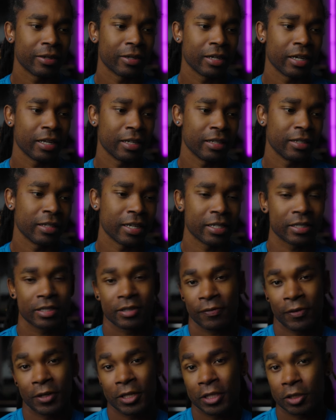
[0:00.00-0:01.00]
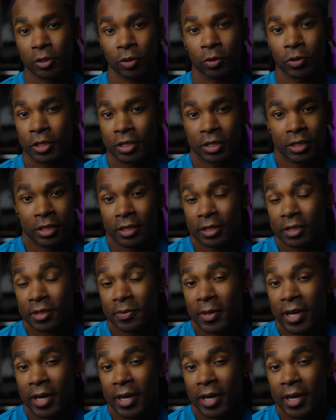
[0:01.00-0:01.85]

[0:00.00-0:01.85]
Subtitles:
unless funny stories just as